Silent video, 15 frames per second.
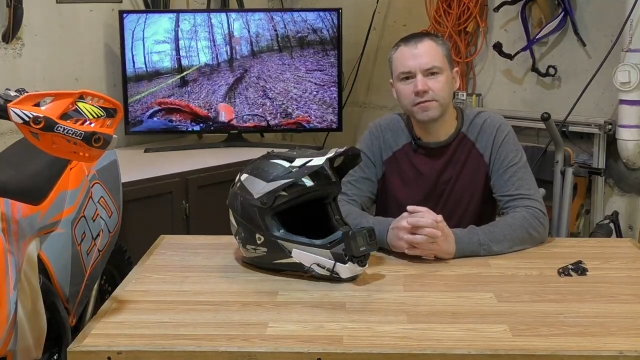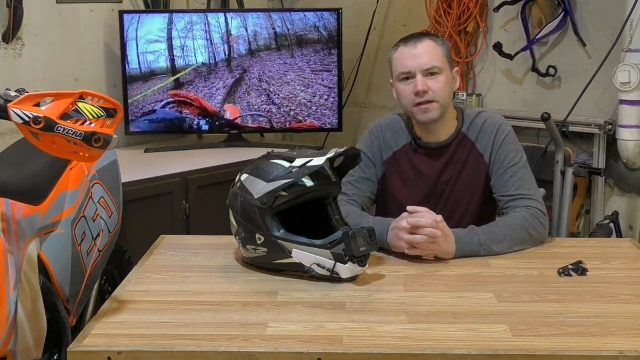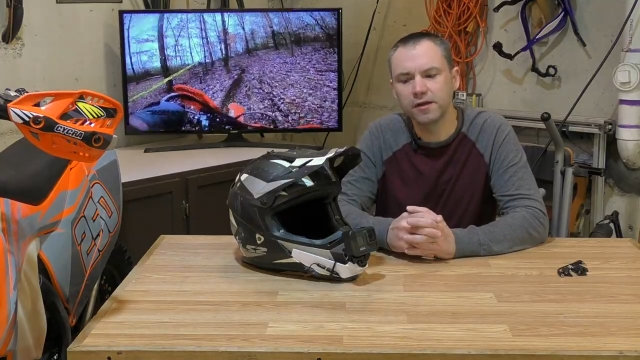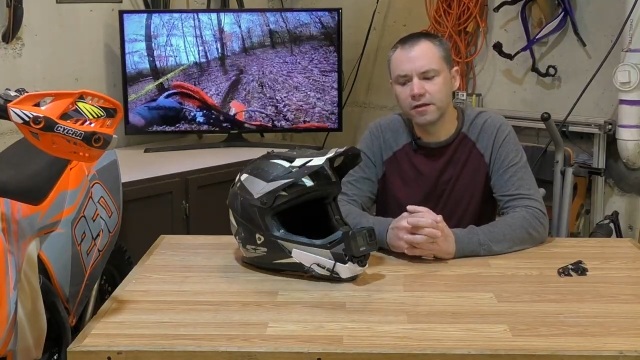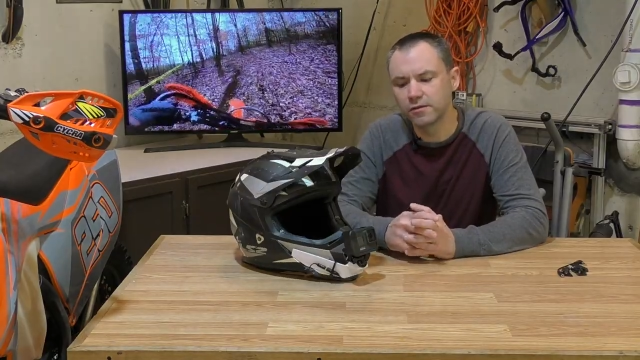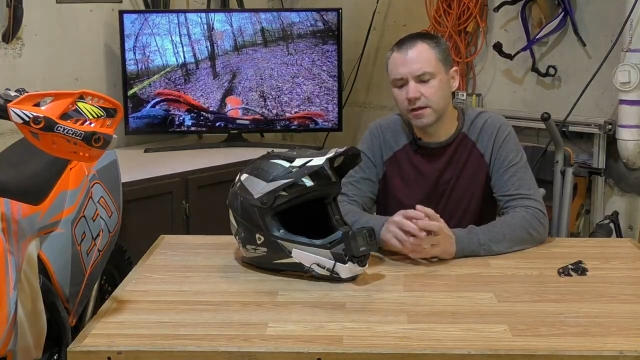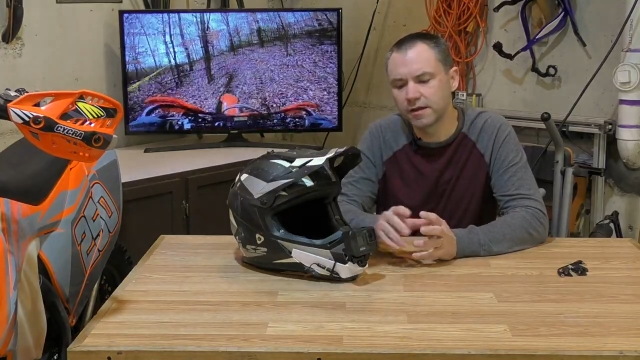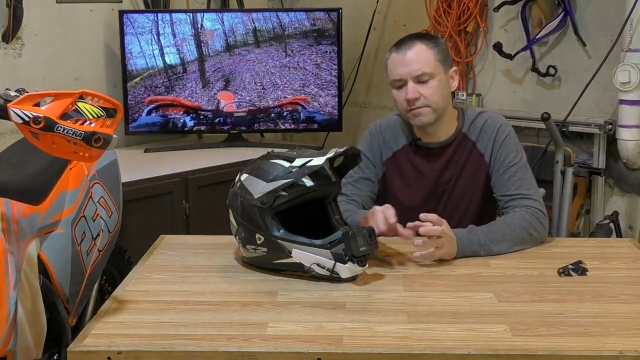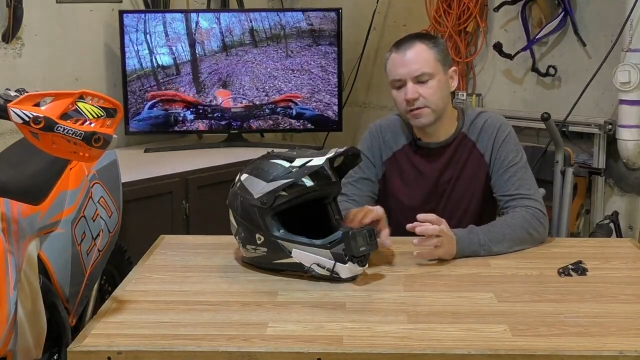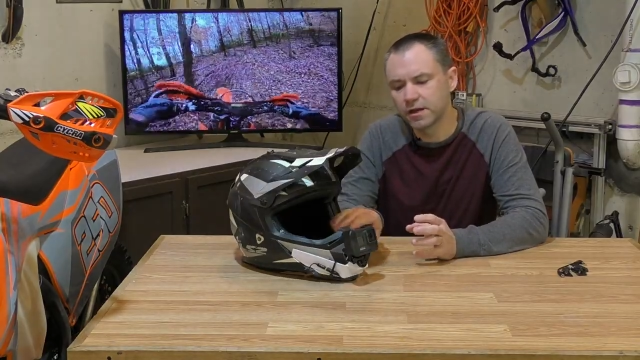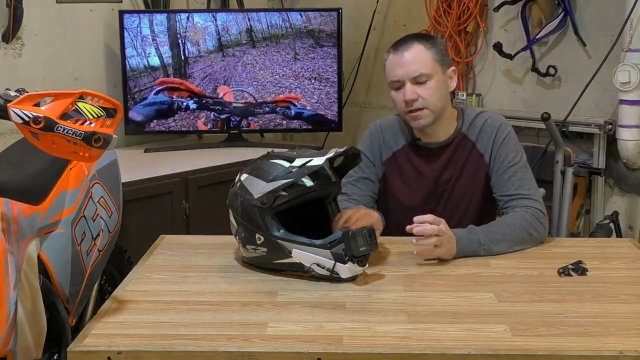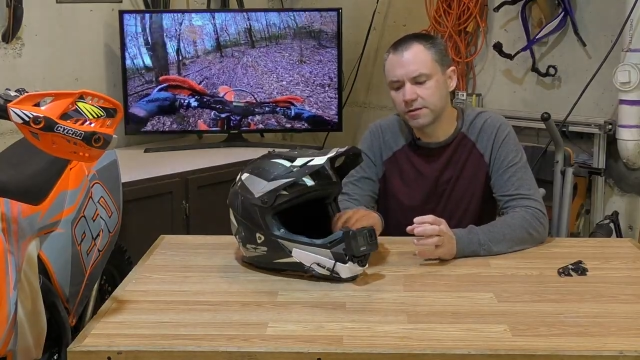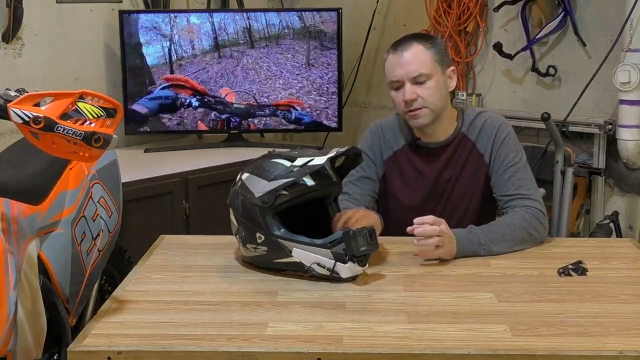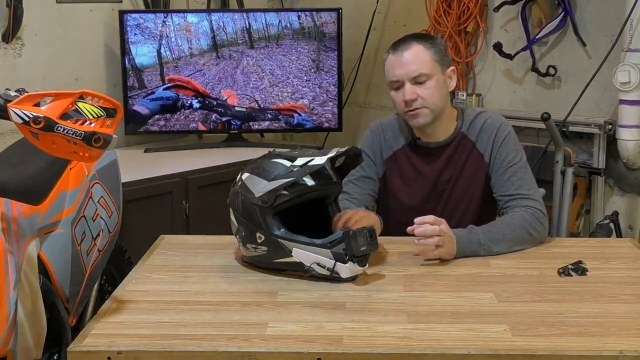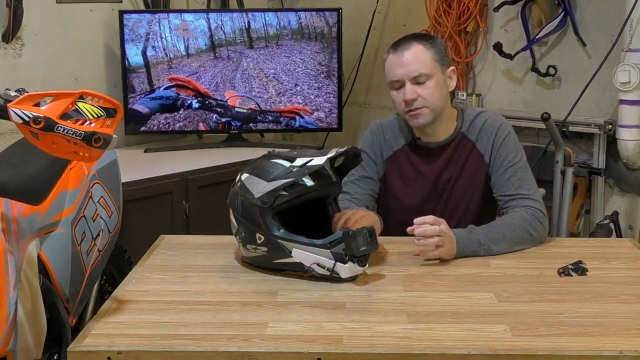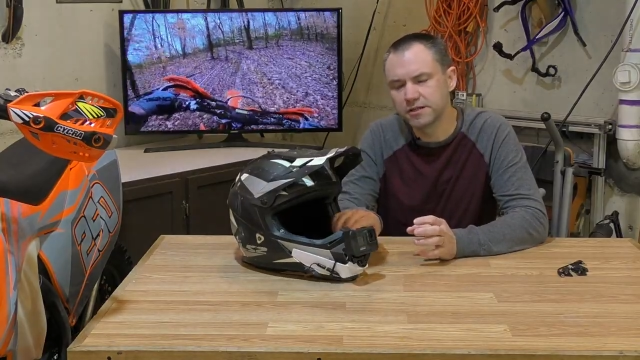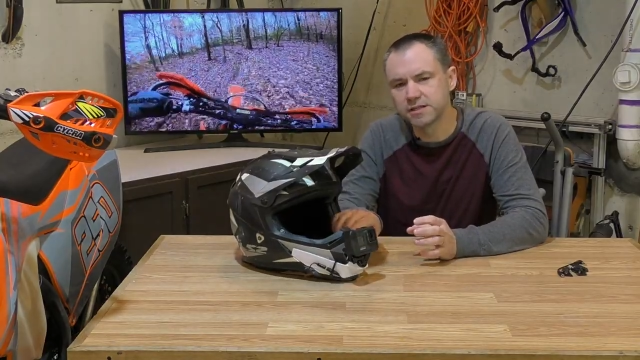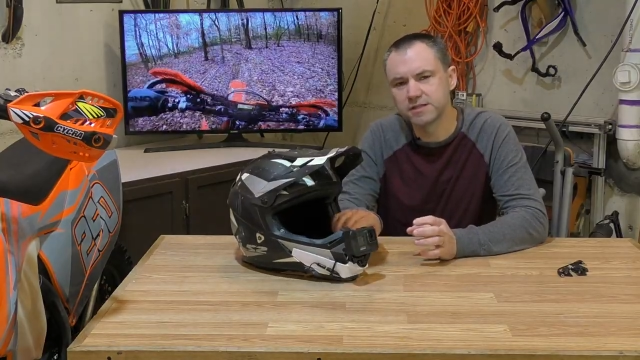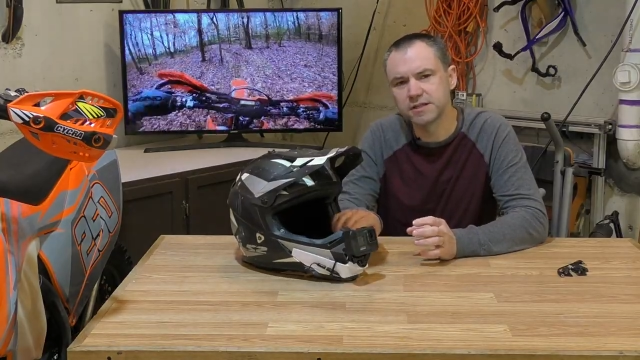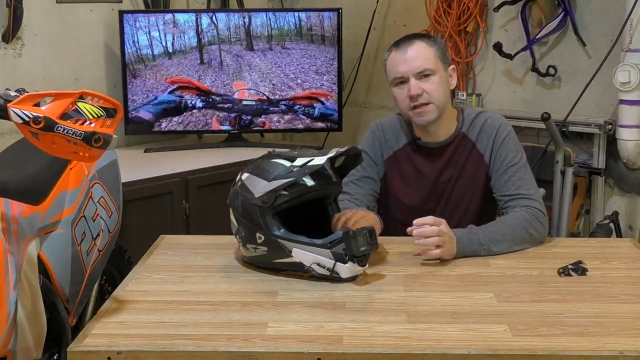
video that I've done using this